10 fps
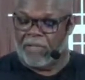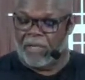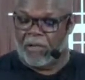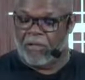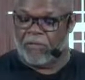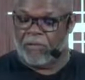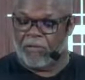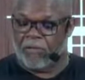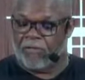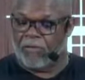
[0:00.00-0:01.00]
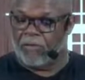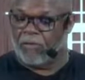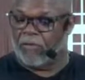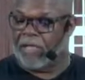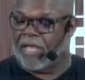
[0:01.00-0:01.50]
all of those of you
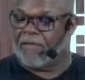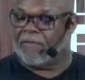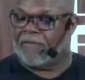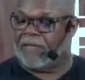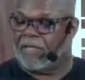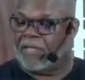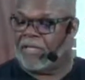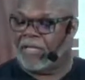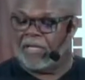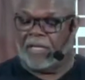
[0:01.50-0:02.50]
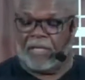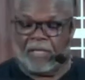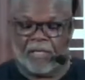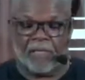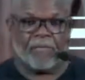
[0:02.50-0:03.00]
who have
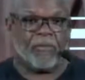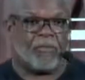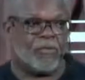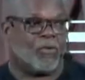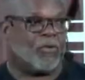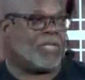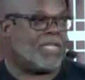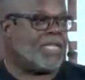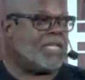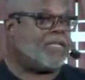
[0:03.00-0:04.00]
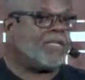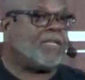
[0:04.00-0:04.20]
who joined in.